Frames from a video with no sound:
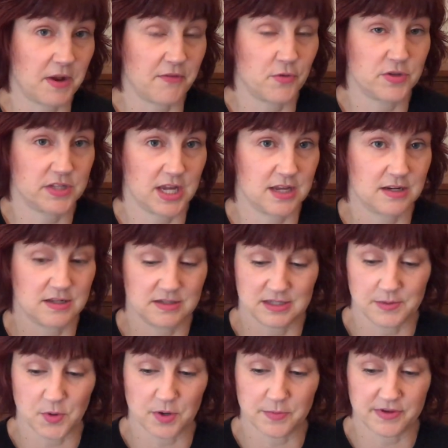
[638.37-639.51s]
I've always taken it
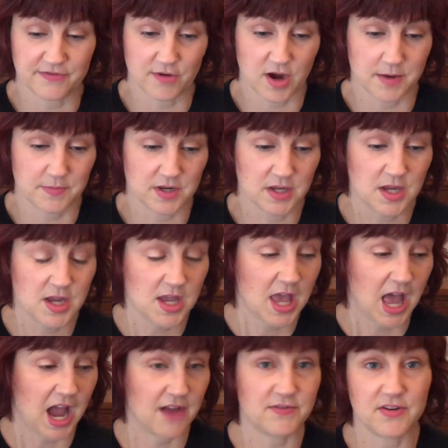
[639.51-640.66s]
somewhere to be framed.
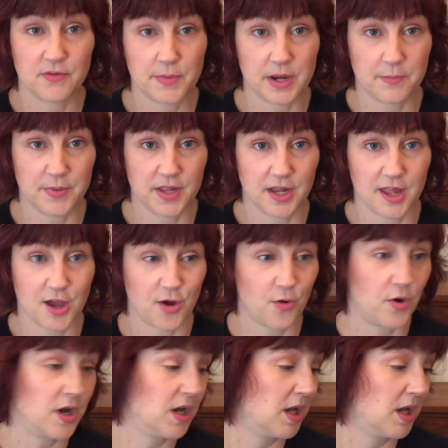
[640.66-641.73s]
I've never made a pillow.